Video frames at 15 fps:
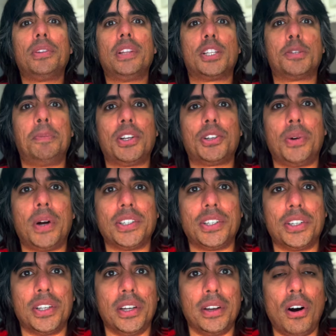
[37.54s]
that
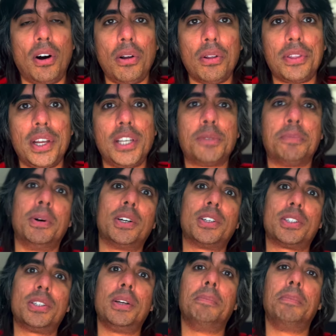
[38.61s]
specializes in all things
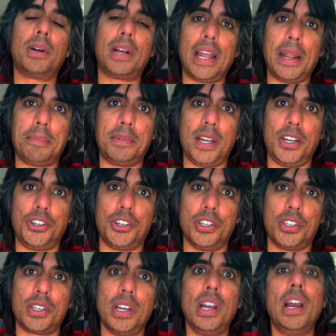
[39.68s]
books, book
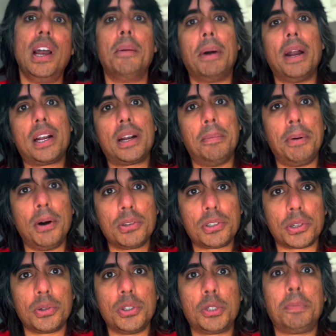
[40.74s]
adaptations, by a
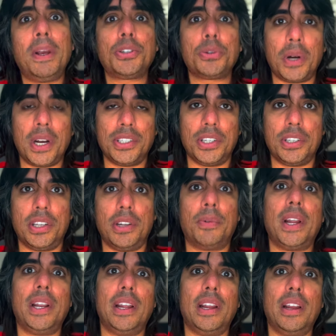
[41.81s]
composer who specializes in
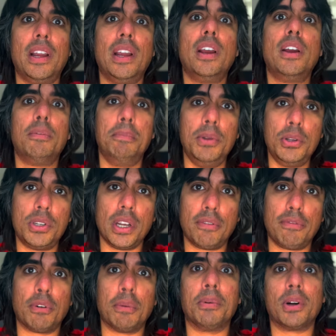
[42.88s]
writing music
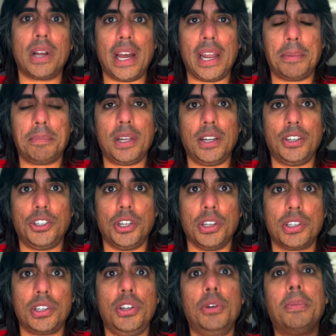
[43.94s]
for book
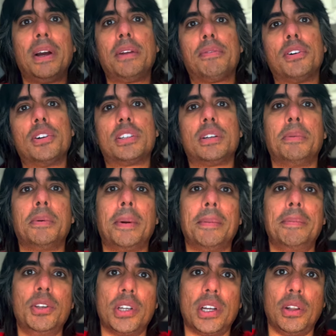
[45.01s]
adaptations. You might have heard some of my
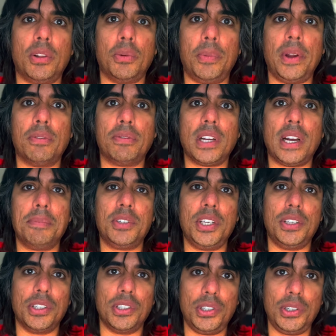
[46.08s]
music in The Wheel of Time
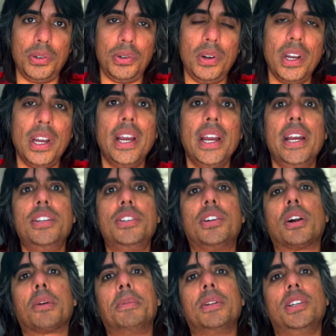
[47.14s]
Season 2, his
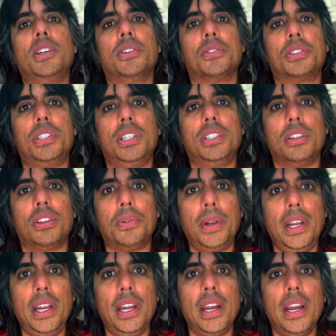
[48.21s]
Dark Material Season
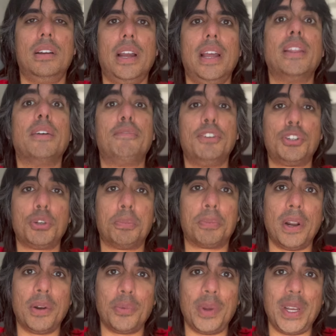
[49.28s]
3, and the official
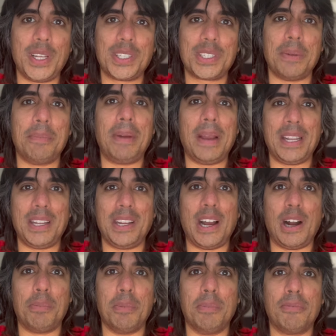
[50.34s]
Brent Weeks companion
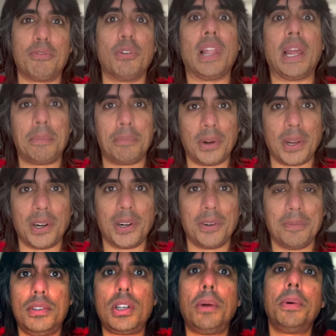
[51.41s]
album for Lightbringer.
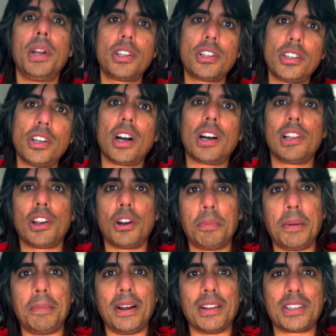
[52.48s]
So I wanted to talk a little
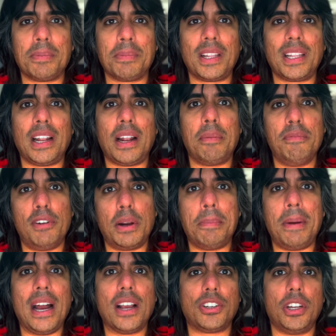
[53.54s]
bit about something that I'm very
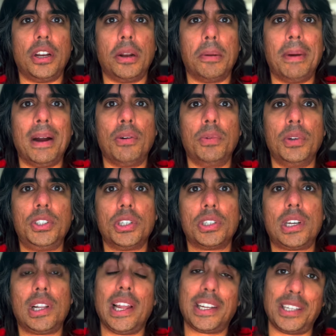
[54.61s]
passionate about, which is
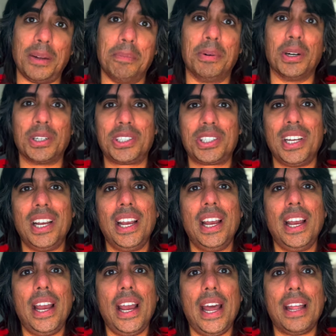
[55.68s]
collecting books.
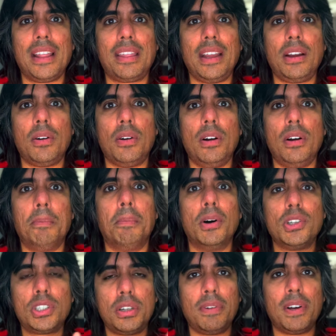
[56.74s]
And I think
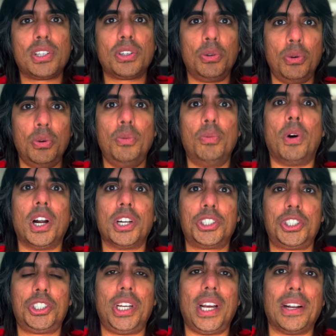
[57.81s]
most of us who
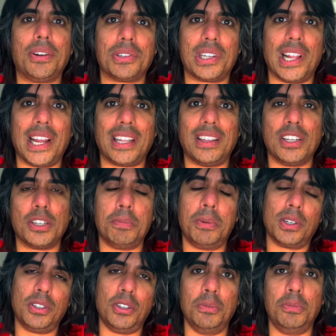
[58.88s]
watch channels like this,
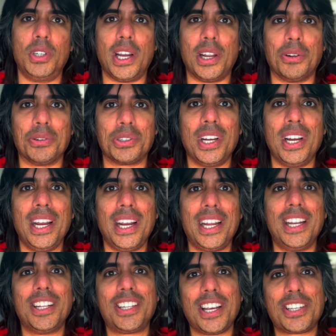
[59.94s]
booktube channels,
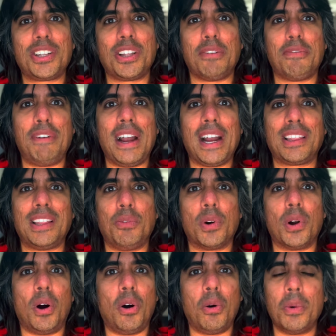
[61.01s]
can attest to the fact that
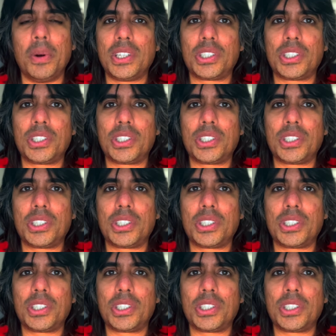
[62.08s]
we're always